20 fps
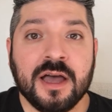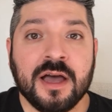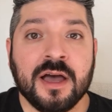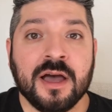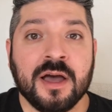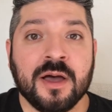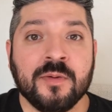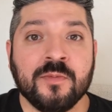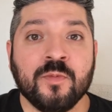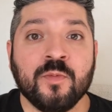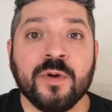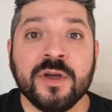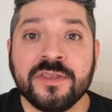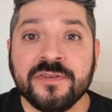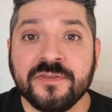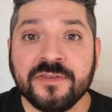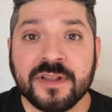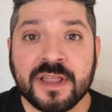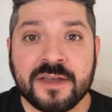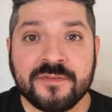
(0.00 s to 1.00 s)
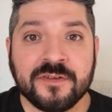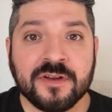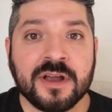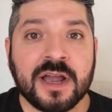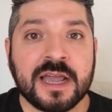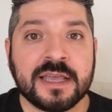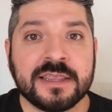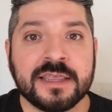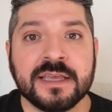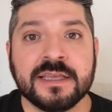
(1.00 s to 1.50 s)
Um, with flavor,
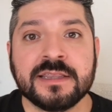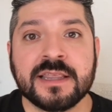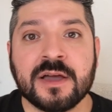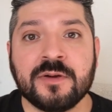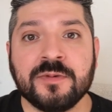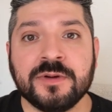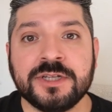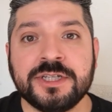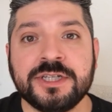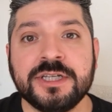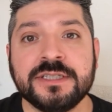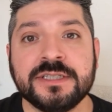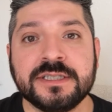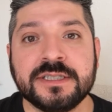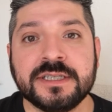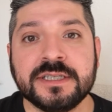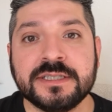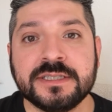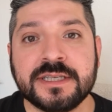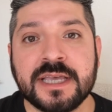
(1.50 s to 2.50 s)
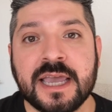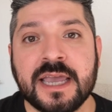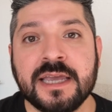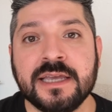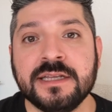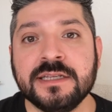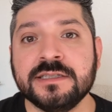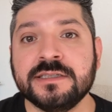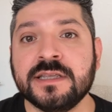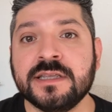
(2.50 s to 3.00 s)
I think that what Jesus is
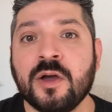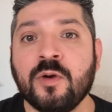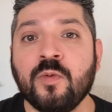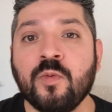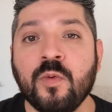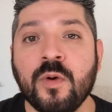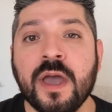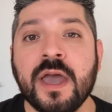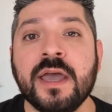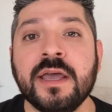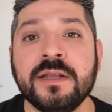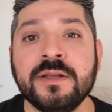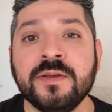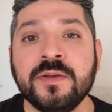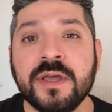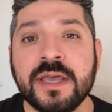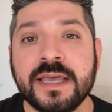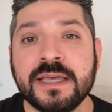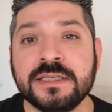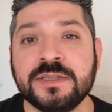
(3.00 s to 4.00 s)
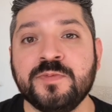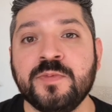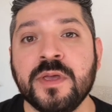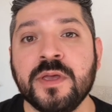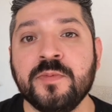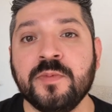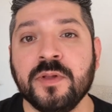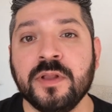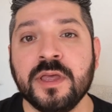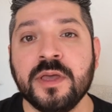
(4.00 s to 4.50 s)
saying is that when his
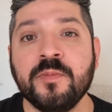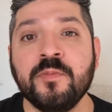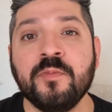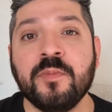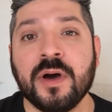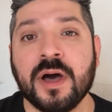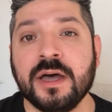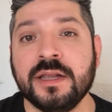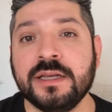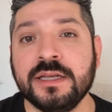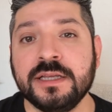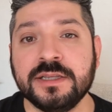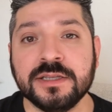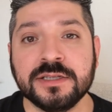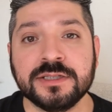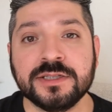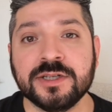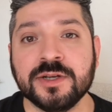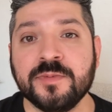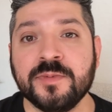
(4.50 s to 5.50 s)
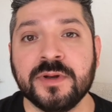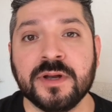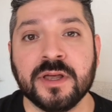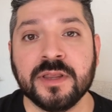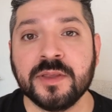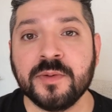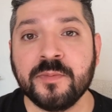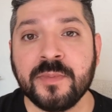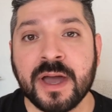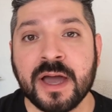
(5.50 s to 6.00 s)
people embody the Sermon
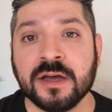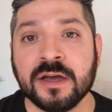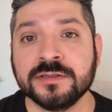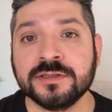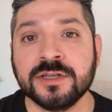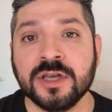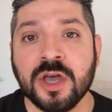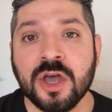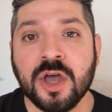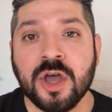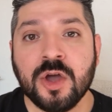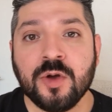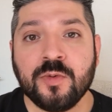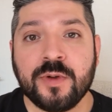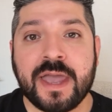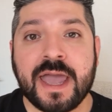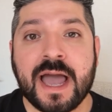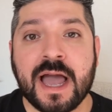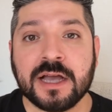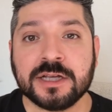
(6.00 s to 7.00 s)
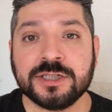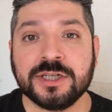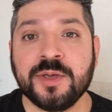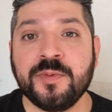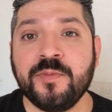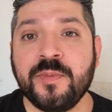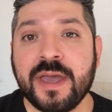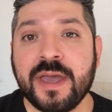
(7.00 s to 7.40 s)
on the Mount, we actually